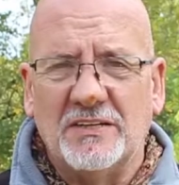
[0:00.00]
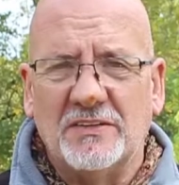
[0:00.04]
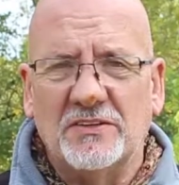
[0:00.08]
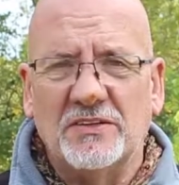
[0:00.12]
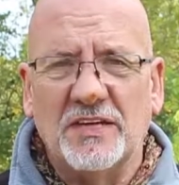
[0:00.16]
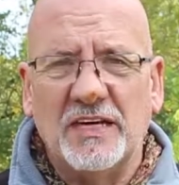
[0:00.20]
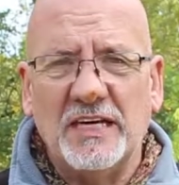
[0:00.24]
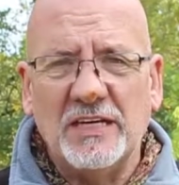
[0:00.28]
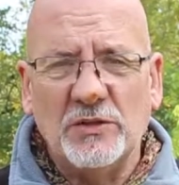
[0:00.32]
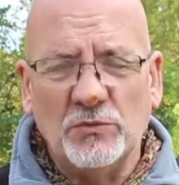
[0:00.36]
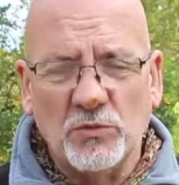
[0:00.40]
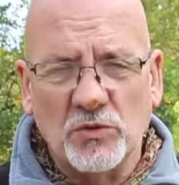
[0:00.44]

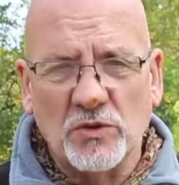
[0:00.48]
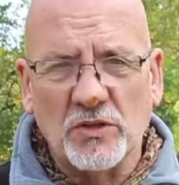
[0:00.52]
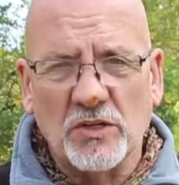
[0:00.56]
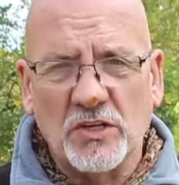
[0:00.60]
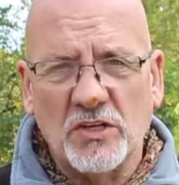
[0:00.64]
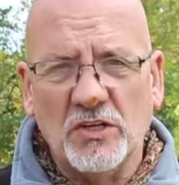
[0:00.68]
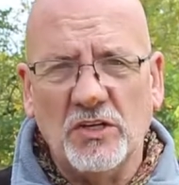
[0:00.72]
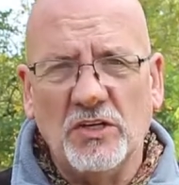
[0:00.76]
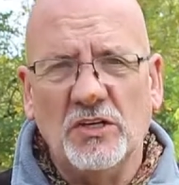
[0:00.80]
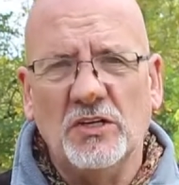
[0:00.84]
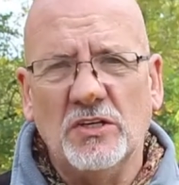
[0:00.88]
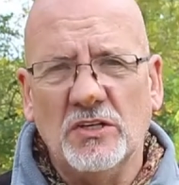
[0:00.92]
they will
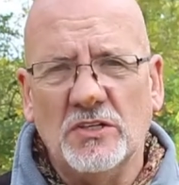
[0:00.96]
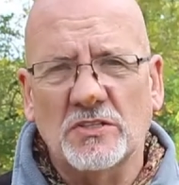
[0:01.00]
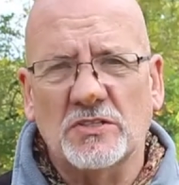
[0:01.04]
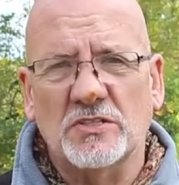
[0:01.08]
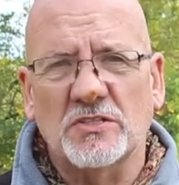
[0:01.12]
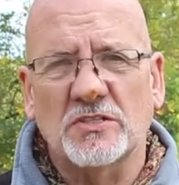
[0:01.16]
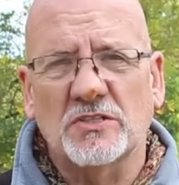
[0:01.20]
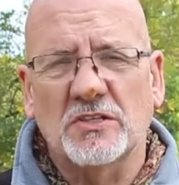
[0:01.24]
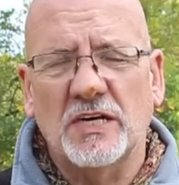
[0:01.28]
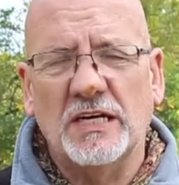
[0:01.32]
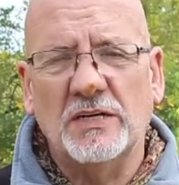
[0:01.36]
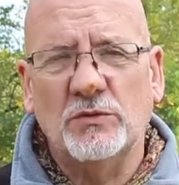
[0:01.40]
hurt,
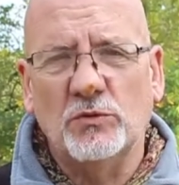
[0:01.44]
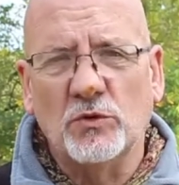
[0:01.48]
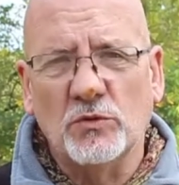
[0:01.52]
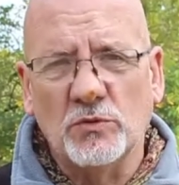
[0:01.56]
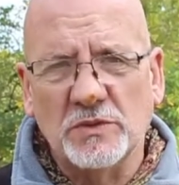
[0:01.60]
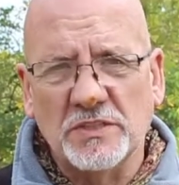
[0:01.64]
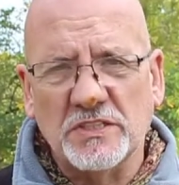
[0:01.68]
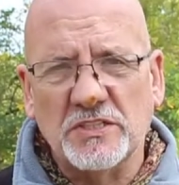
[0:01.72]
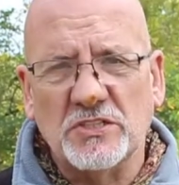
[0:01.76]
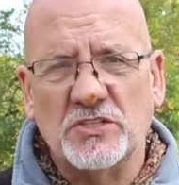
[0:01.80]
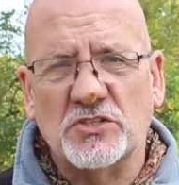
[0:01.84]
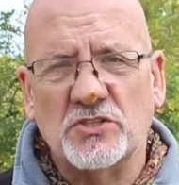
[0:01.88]
they will
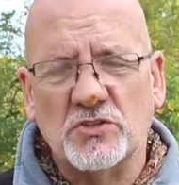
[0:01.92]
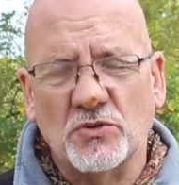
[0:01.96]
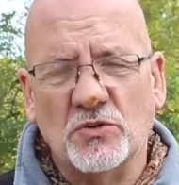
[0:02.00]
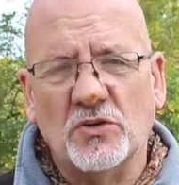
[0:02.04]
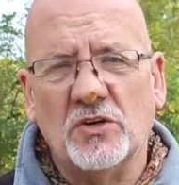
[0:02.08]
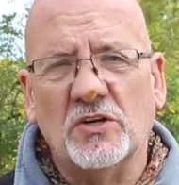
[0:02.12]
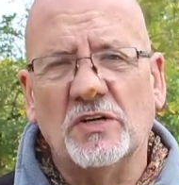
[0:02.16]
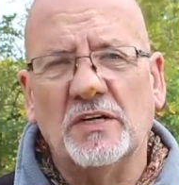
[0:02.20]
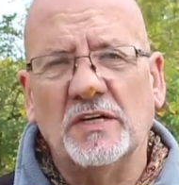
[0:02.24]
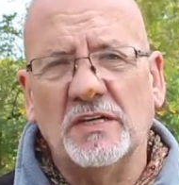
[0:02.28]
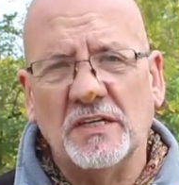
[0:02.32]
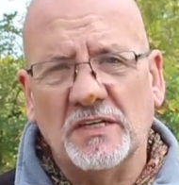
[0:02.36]

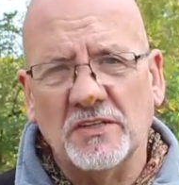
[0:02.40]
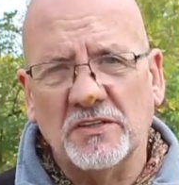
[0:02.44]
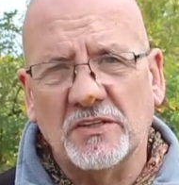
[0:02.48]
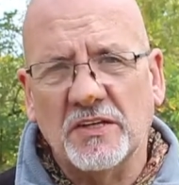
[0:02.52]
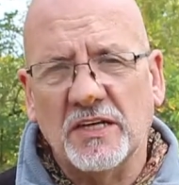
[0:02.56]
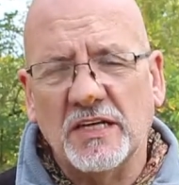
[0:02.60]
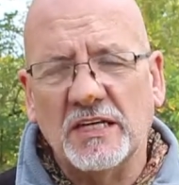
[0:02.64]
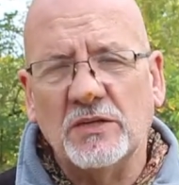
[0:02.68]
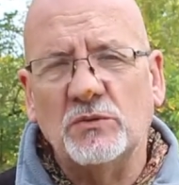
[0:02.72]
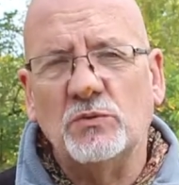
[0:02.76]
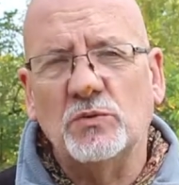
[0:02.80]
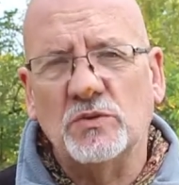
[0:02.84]
destroy, and
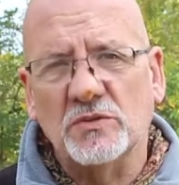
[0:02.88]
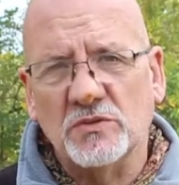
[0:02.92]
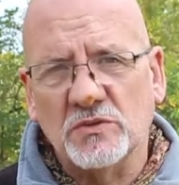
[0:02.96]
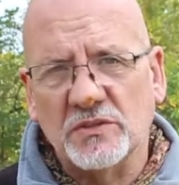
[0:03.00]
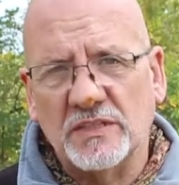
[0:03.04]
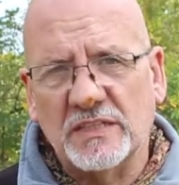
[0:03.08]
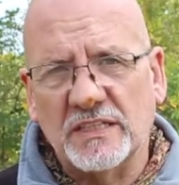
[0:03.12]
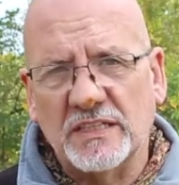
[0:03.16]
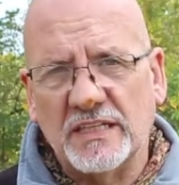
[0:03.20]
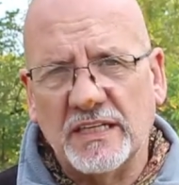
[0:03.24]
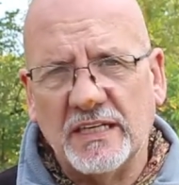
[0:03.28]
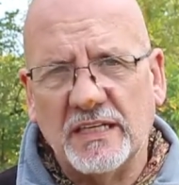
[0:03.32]
they will
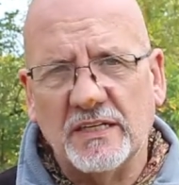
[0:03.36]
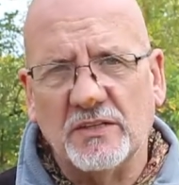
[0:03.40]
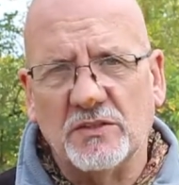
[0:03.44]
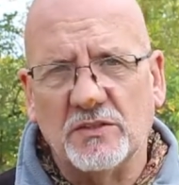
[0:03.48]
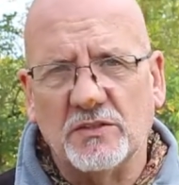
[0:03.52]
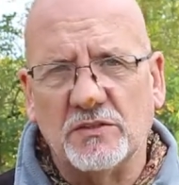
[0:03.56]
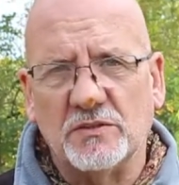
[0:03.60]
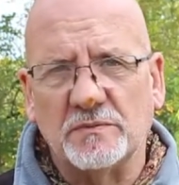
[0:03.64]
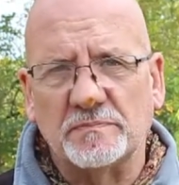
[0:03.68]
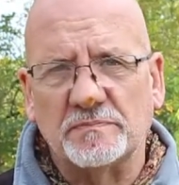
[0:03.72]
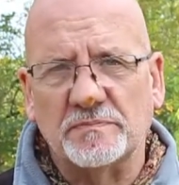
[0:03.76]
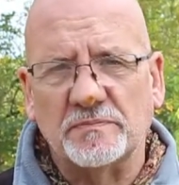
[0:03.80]

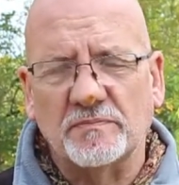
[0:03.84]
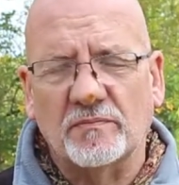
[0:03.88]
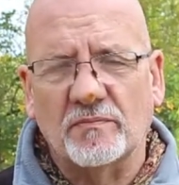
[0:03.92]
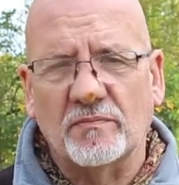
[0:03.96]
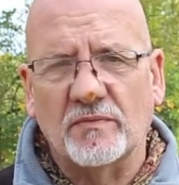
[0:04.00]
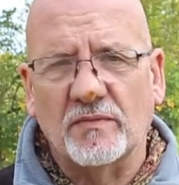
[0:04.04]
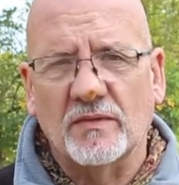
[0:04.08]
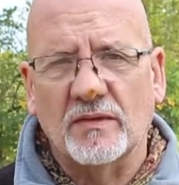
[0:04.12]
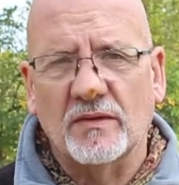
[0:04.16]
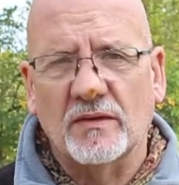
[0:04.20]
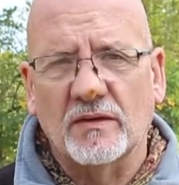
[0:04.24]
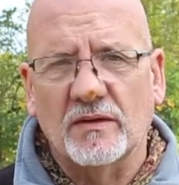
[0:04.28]
kill.
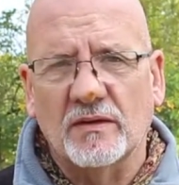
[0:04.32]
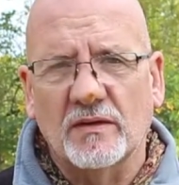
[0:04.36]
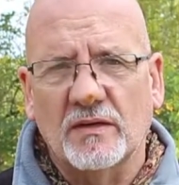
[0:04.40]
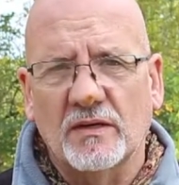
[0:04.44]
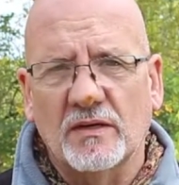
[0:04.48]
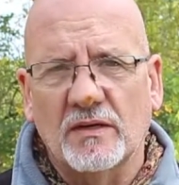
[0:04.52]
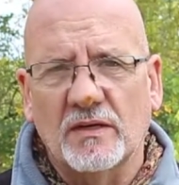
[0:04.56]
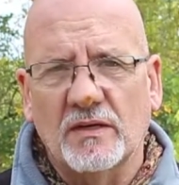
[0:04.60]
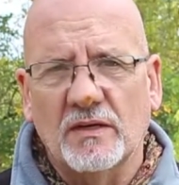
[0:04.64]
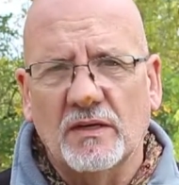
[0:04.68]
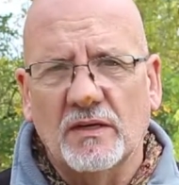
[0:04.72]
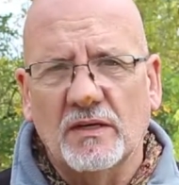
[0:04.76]

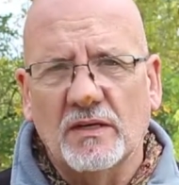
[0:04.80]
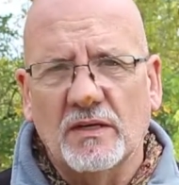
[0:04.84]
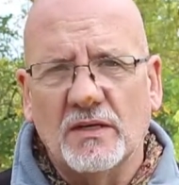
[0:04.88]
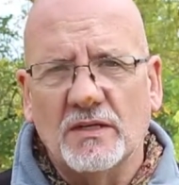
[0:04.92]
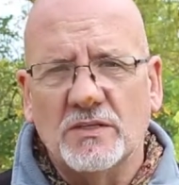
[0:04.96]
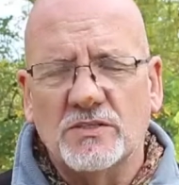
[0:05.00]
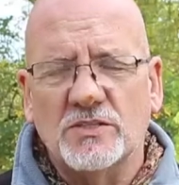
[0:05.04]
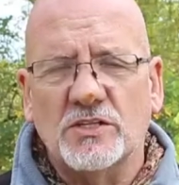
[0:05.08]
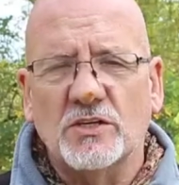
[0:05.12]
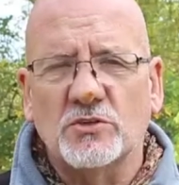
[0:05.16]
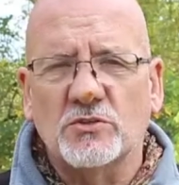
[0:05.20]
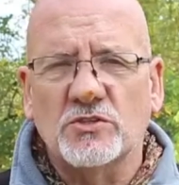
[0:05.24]

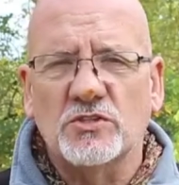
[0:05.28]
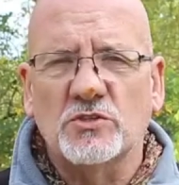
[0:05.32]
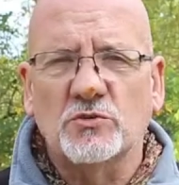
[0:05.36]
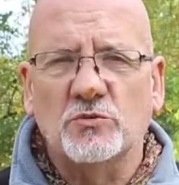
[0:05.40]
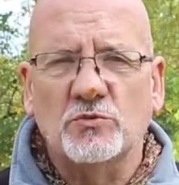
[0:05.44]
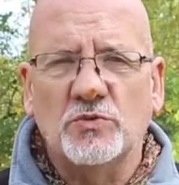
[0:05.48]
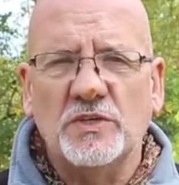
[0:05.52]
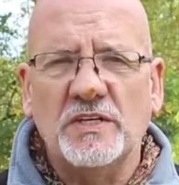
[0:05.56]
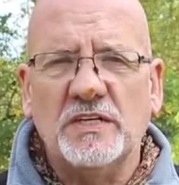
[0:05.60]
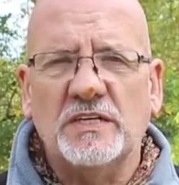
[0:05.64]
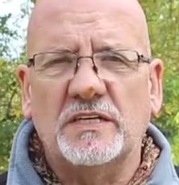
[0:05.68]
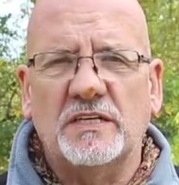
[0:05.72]
So to
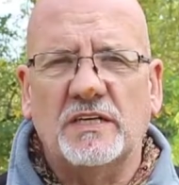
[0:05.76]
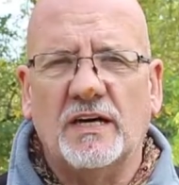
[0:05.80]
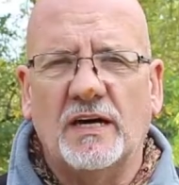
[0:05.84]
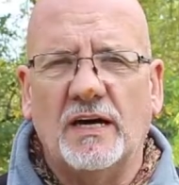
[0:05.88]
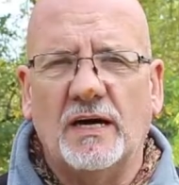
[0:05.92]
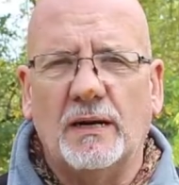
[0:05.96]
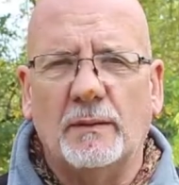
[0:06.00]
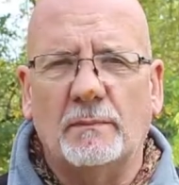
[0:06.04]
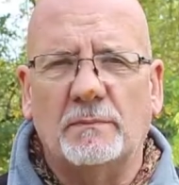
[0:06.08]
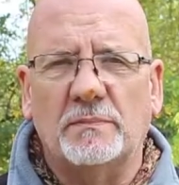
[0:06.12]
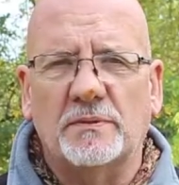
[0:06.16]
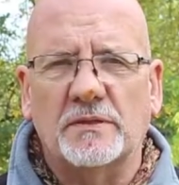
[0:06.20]
recap,